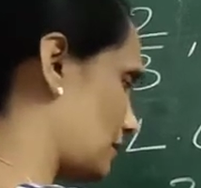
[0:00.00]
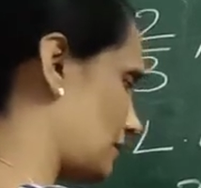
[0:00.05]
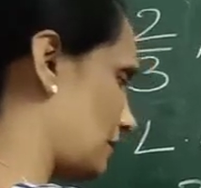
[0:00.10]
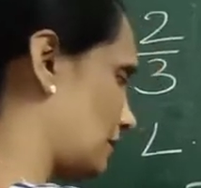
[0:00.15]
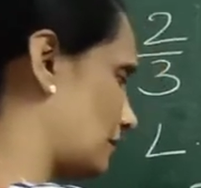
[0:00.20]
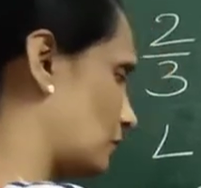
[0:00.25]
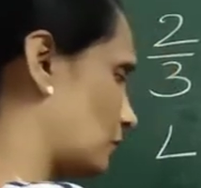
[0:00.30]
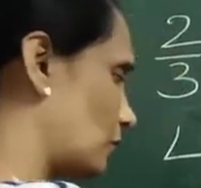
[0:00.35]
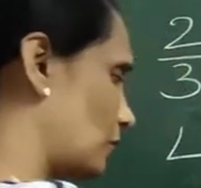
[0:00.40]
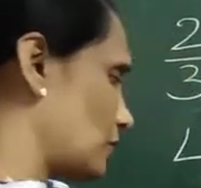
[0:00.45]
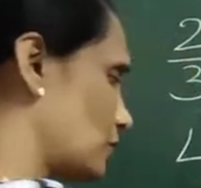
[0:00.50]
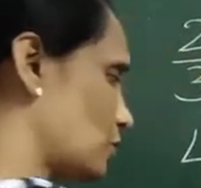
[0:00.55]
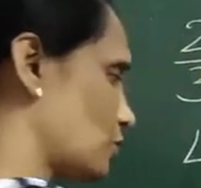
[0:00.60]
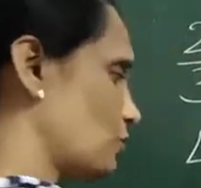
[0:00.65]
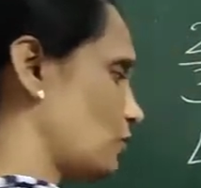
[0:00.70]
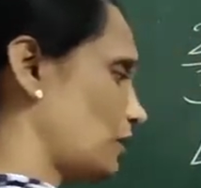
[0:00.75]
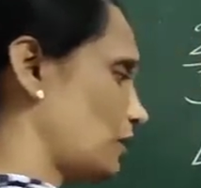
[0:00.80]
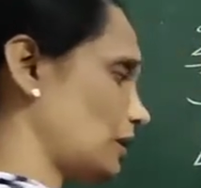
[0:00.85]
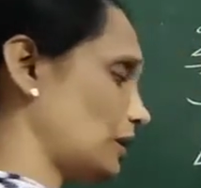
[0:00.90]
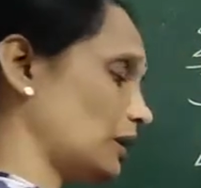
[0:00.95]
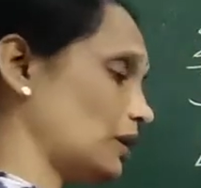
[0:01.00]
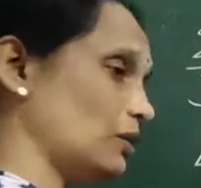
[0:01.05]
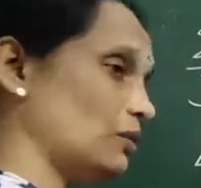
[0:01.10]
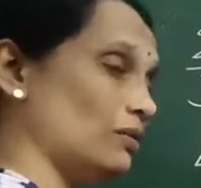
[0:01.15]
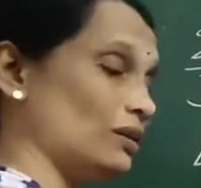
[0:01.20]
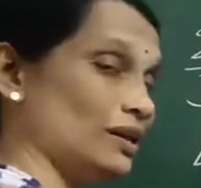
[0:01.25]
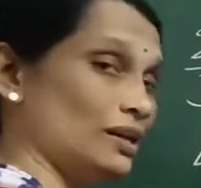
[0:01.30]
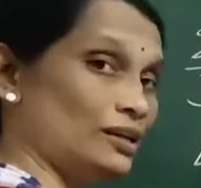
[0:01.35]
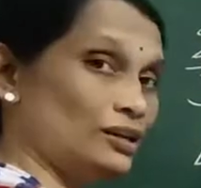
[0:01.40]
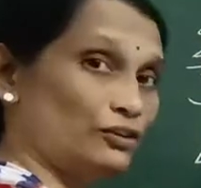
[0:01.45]
These two are
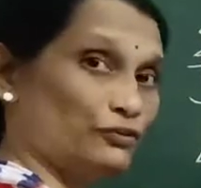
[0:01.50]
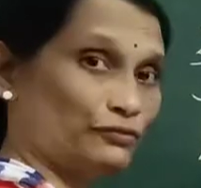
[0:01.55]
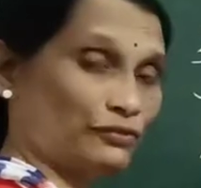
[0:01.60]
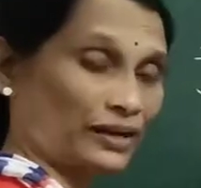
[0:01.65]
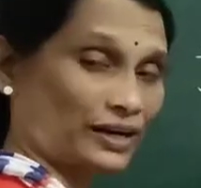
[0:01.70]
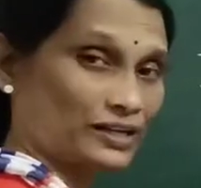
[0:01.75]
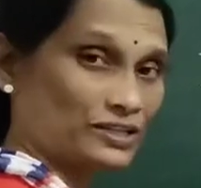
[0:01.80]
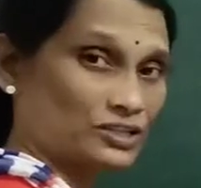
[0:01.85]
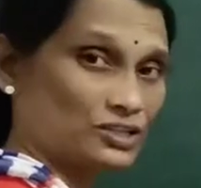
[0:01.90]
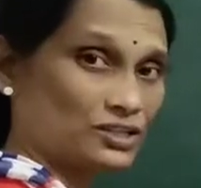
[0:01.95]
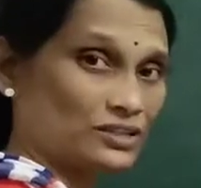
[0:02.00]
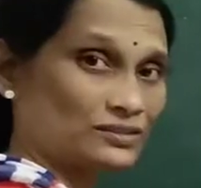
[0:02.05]
equivalent fractions.